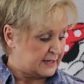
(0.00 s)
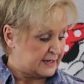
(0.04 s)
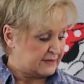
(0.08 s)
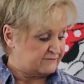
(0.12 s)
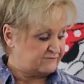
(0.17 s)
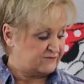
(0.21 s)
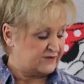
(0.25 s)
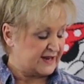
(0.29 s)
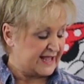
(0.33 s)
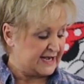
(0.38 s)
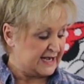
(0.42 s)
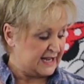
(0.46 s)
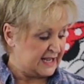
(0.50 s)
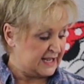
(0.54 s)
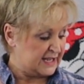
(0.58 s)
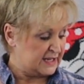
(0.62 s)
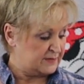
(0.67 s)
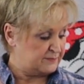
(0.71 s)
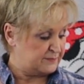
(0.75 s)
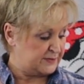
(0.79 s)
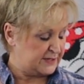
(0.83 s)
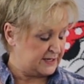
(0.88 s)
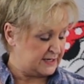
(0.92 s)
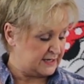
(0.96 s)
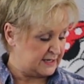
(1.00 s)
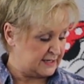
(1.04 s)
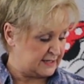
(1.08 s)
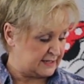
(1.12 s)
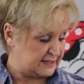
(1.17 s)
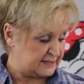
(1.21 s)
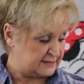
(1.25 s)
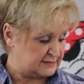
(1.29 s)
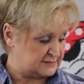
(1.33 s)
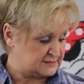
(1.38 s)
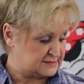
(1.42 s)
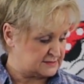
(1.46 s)
flathead
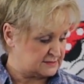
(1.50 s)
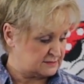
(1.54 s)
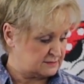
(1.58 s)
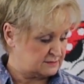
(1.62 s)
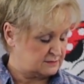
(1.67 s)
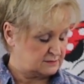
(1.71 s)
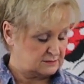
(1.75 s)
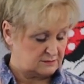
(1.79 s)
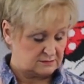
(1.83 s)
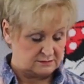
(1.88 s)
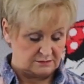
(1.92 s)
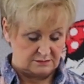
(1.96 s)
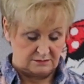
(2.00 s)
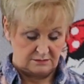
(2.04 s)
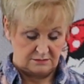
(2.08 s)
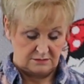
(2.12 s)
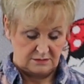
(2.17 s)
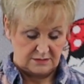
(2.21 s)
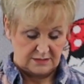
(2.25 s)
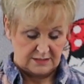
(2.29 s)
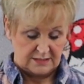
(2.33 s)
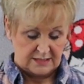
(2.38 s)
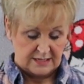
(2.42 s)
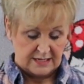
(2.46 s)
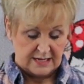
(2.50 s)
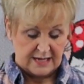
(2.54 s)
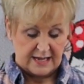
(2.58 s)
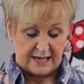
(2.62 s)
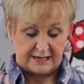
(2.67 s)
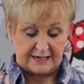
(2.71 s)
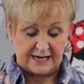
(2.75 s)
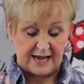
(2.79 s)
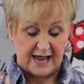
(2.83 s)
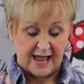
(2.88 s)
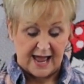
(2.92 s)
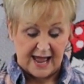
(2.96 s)
pins.
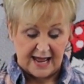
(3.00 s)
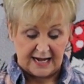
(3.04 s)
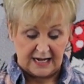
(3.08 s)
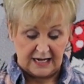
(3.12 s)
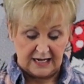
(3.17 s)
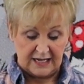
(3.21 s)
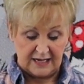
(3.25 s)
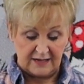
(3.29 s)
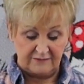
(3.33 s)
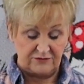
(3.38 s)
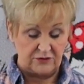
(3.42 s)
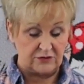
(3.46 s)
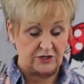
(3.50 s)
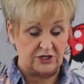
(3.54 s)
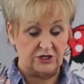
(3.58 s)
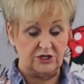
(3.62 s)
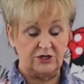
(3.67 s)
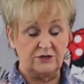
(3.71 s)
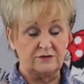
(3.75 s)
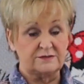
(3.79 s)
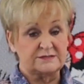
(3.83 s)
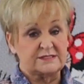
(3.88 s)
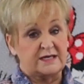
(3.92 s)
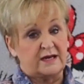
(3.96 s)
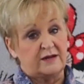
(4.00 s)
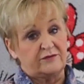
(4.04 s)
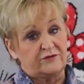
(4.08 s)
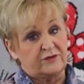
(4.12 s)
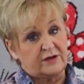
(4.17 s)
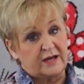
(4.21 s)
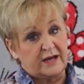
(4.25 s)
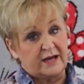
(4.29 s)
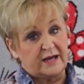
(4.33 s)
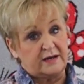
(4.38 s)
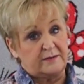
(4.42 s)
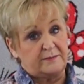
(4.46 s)
Now you can use other
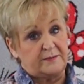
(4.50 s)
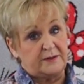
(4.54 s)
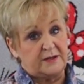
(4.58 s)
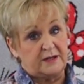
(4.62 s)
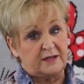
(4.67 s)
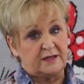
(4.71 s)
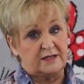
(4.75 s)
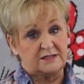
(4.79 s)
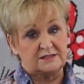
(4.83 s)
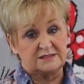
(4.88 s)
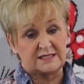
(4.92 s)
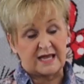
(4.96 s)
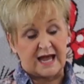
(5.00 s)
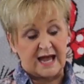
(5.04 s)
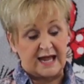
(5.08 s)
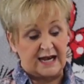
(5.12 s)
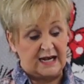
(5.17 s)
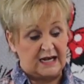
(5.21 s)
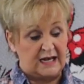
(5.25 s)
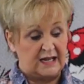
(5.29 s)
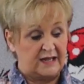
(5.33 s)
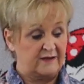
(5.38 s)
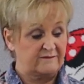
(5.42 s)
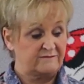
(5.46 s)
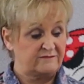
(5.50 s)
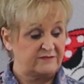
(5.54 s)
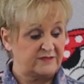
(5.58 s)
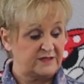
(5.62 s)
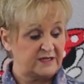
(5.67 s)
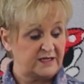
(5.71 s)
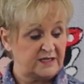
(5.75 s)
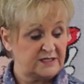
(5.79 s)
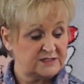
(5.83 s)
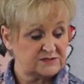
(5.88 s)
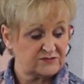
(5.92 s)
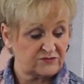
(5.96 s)
kind of pins. I love
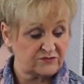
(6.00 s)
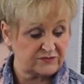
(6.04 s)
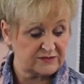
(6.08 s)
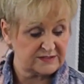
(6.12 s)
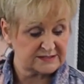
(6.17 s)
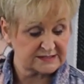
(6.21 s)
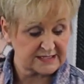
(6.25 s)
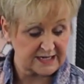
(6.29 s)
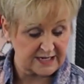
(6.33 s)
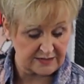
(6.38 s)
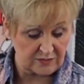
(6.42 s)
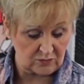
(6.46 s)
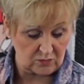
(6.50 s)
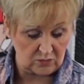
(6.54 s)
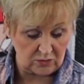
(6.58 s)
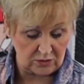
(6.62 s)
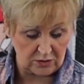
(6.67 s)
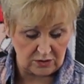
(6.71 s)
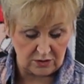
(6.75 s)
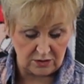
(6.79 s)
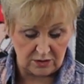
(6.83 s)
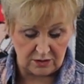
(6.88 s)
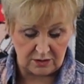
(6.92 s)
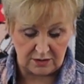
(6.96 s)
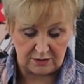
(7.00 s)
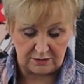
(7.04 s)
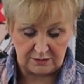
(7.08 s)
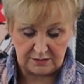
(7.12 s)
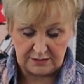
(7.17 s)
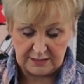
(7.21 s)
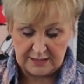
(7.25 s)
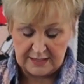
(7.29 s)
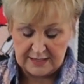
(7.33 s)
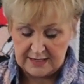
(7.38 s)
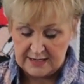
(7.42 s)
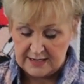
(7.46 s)
these for this kind of work.
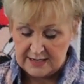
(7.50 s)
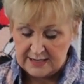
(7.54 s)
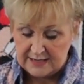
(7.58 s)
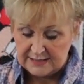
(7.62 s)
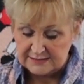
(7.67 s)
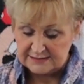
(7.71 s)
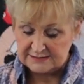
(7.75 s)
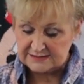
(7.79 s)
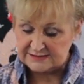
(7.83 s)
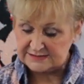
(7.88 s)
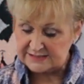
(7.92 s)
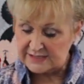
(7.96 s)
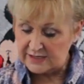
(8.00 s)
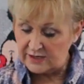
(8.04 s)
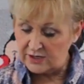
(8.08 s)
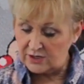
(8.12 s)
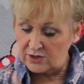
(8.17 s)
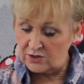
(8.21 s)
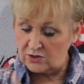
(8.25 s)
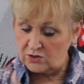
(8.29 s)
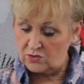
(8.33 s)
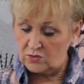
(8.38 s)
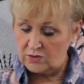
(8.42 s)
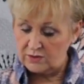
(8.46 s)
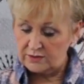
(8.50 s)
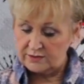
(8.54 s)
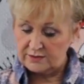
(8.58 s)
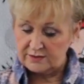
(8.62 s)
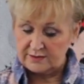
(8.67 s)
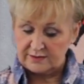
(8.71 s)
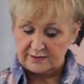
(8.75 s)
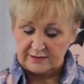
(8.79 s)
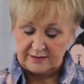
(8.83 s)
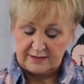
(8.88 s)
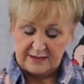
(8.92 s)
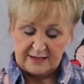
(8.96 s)
So
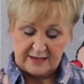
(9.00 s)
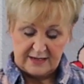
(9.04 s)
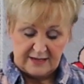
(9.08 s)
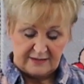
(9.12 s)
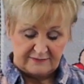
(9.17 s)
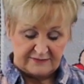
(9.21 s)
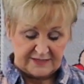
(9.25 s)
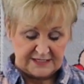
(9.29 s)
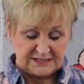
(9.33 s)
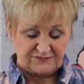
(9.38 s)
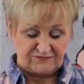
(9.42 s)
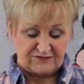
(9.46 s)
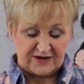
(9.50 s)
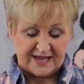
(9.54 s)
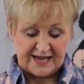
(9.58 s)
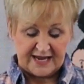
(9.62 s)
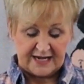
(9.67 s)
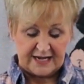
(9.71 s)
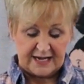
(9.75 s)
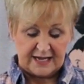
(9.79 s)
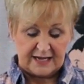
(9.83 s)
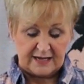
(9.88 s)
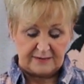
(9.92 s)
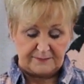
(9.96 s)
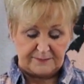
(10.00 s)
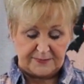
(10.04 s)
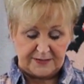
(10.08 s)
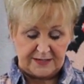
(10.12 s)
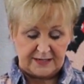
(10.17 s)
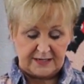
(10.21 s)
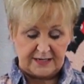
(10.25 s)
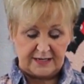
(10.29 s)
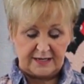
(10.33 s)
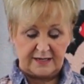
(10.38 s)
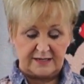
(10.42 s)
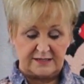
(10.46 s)
these flathead
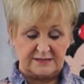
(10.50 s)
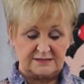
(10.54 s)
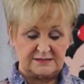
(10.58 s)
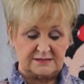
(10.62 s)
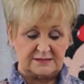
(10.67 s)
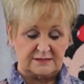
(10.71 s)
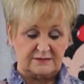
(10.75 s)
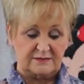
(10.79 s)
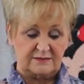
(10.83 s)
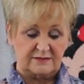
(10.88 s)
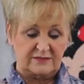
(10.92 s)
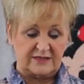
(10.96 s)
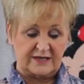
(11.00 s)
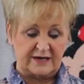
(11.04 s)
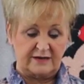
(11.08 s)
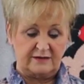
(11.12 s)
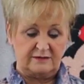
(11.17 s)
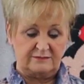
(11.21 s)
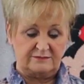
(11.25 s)
pins, they